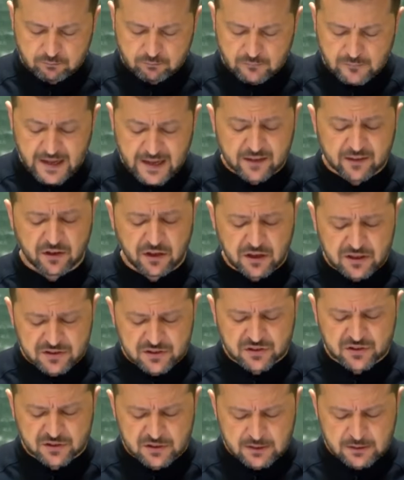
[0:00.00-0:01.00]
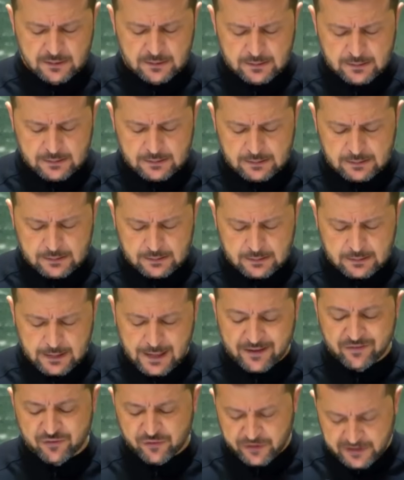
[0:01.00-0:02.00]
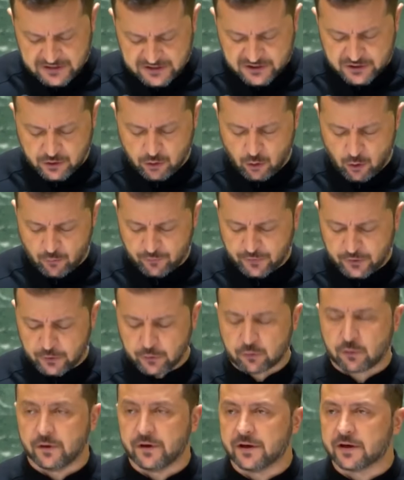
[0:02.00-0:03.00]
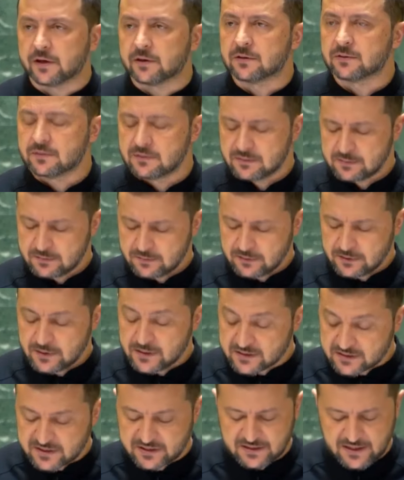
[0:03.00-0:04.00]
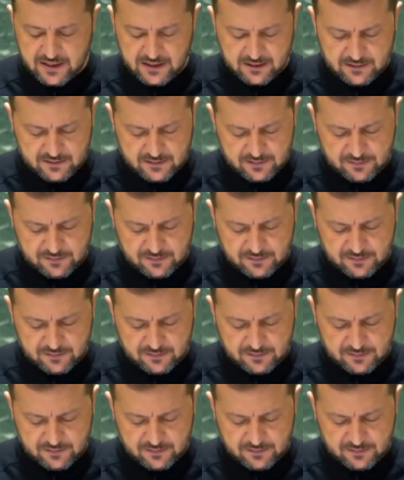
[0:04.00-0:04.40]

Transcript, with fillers: and it's at risk of a nuclear incident.